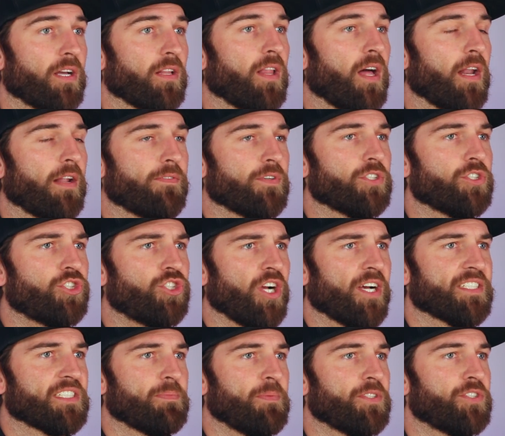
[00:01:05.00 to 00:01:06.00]
a lot of
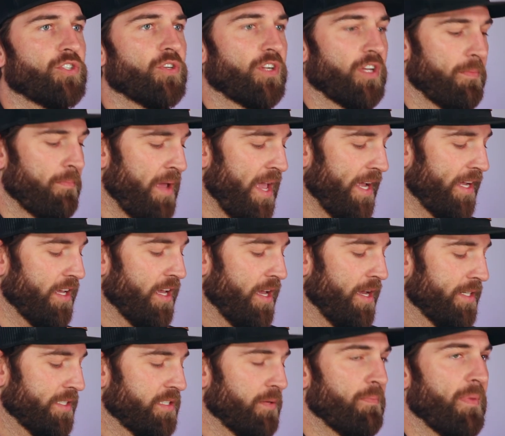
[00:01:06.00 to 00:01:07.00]
adjustments you can make
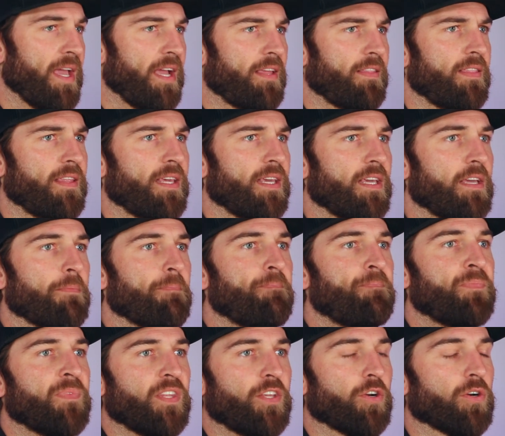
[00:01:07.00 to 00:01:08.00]
to make
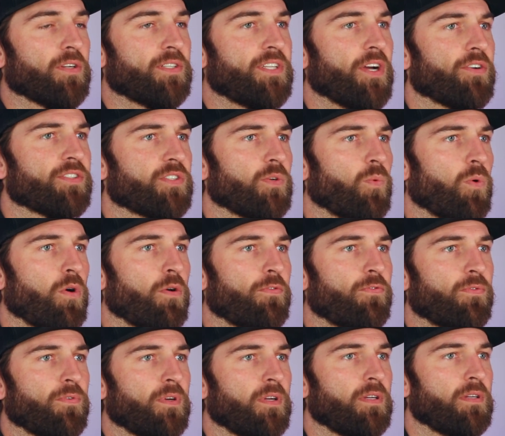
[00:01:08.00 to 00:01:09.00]
your Delta
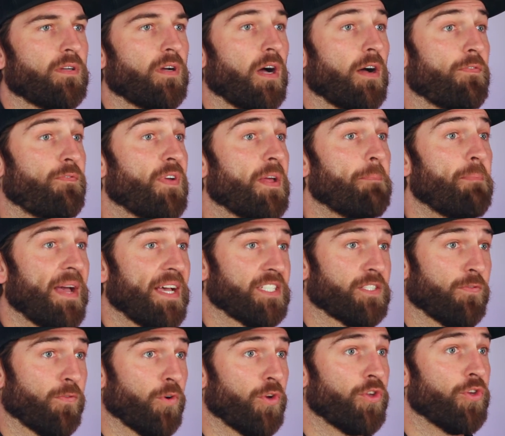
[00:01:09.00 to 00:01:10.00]
Wolf fit
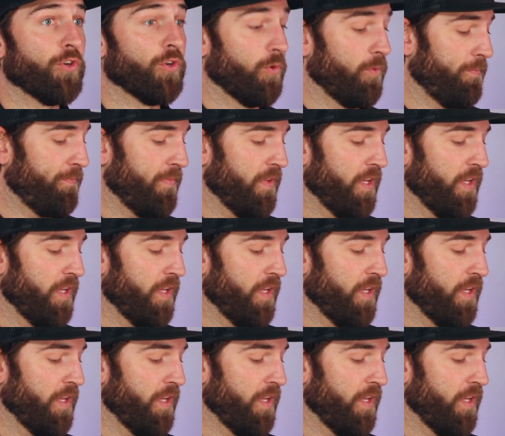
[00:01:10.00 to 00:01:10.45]
best for you.